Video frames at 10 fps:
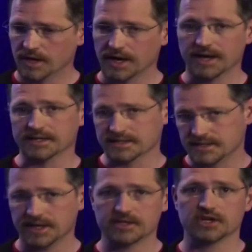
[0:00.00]
When I
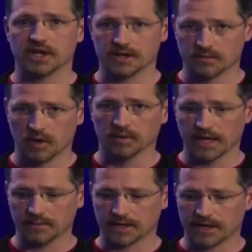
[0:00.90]
instantiate a mobile
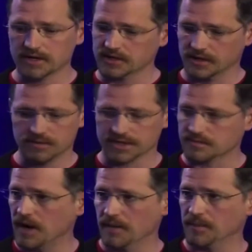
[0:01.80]
application, it would
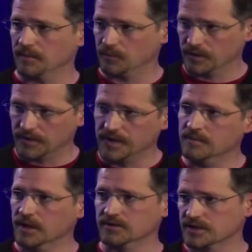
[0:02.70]
just pop up with the
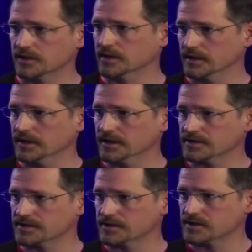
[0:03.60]
most current
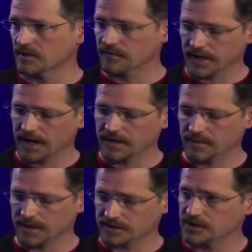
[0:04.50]
list. So if an
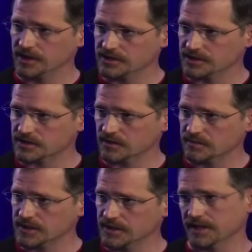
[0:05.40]
item has changed
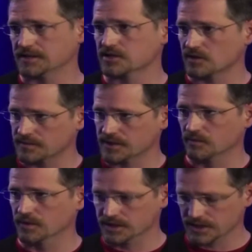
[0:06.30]
description, that
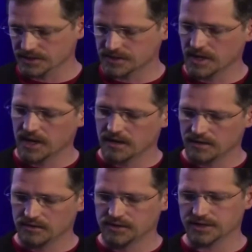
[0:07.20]
description would just
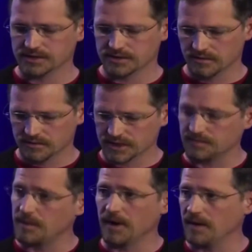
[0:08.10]

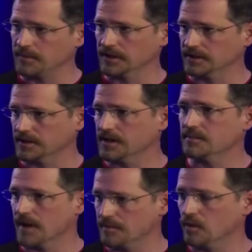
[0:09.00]
be populated
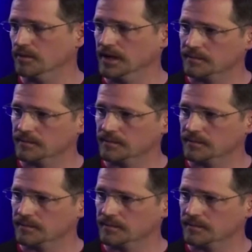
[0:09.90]
into my mobile